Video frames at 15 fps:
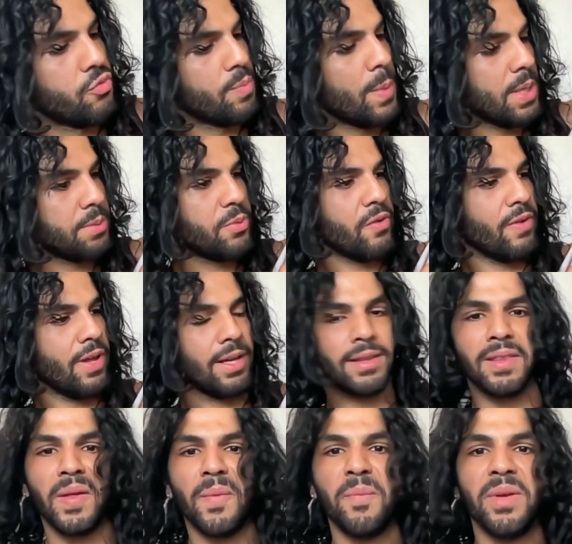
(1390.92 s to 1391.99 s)
reminds me of like
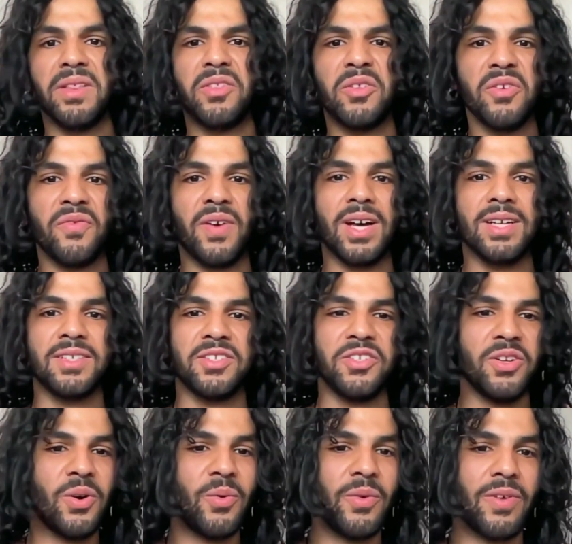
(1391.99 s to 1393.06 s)
the mid 2000s, you
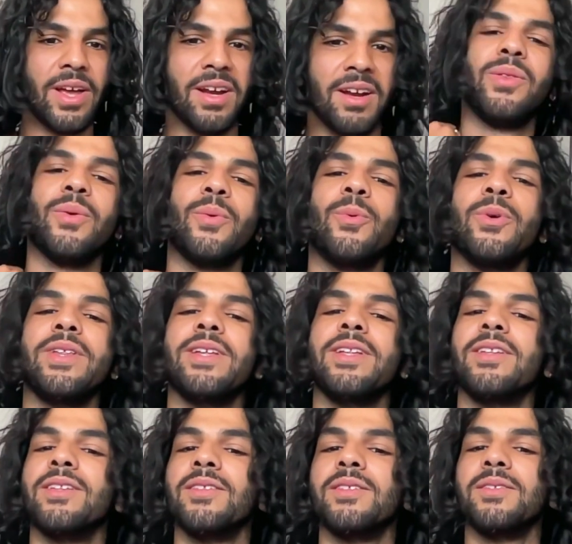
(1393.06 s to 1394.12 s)
know, with like the
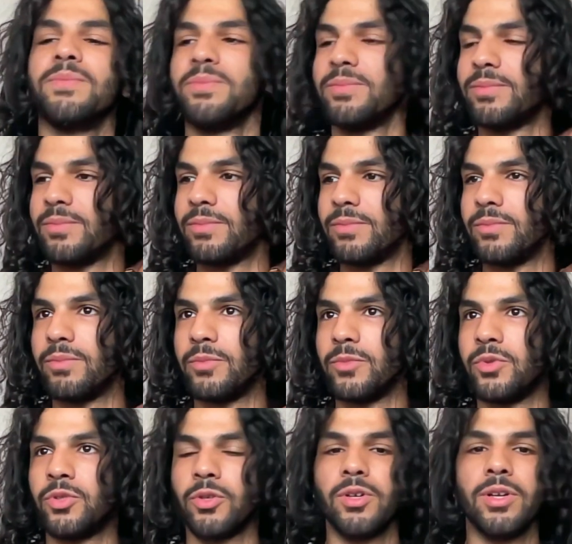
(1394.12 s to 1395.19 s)
wooden
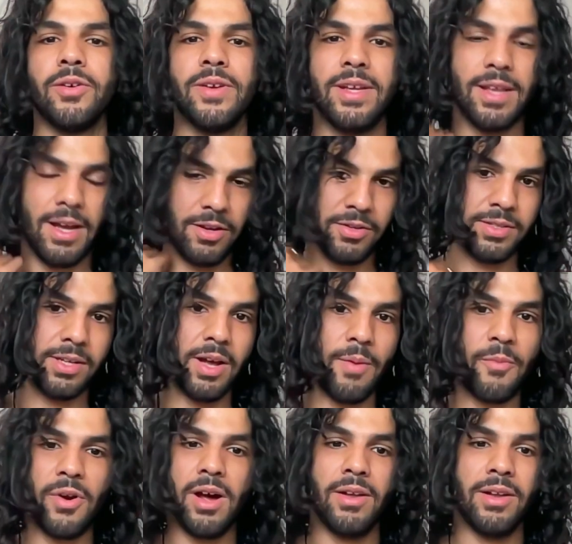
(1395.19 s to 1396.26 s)
jewellery that used to
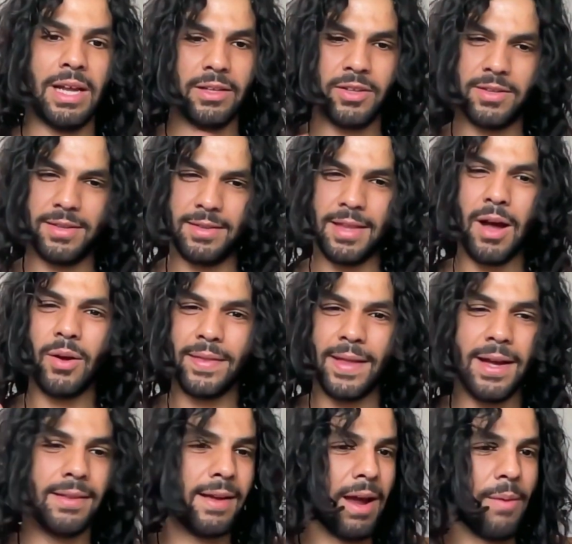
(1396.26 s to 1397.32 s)
come around, like
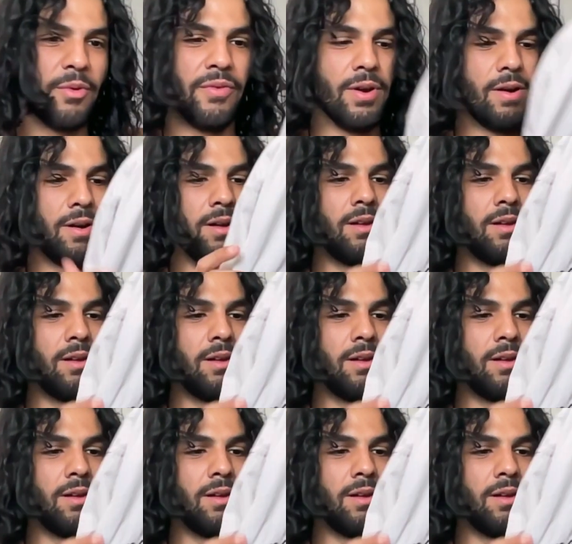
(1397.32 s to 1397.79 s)
that time of era.